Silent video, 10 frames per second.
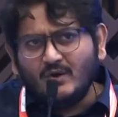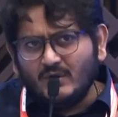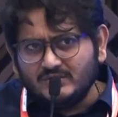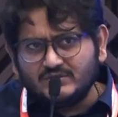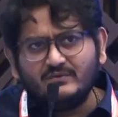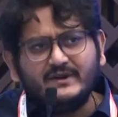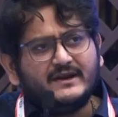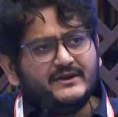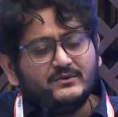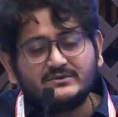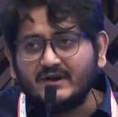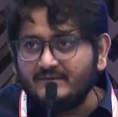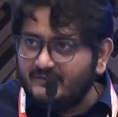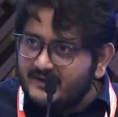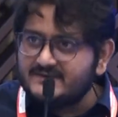Also, we can use
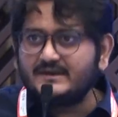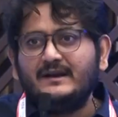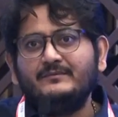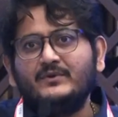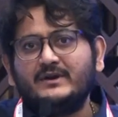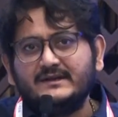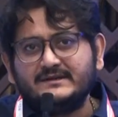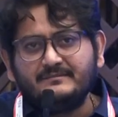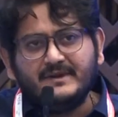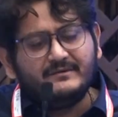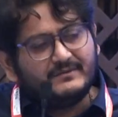conventional amphotericin B,